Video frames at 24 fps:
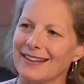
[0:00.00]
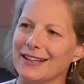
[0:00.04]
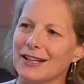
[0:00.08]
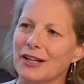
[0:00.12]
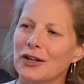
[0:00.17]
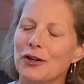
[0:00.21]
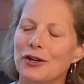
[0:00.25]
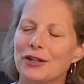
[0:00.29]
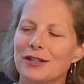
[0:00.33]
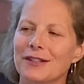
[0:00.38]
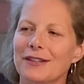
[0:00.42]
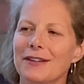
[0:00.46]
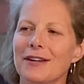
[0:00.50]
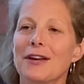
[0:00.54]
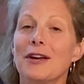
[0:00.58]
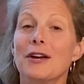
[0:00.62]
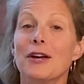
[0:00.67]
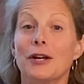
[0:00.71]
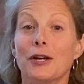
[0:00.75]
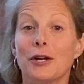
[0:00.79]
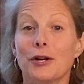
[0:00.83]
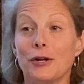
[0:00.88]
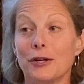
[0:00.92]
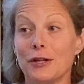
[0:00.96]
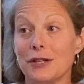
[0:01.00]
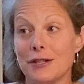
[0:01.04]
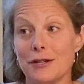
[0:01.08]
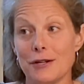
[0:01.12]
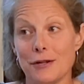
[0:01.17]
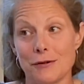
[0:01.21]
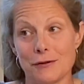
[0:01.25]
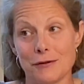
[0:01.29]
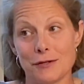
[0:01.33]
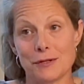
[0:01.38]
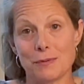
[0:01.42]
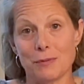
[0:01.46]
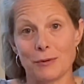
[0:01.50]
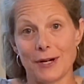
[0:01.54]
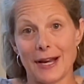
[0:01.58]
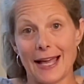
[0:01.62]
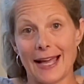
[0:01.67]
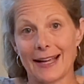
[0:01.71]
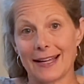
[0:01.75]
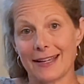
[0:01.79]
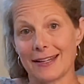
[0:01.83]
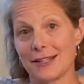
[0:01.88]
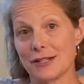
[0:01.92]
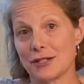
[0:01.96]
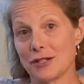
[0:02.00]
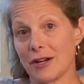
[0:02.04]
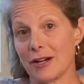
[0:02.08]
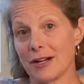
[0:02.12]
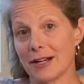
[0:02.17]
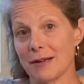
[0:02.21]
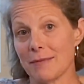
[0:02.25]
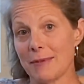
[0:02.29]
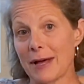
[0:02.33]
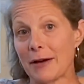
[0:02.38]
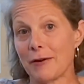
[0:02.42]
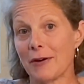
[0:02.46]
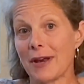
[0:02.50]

On good, the show. Good news. We're not going to talk about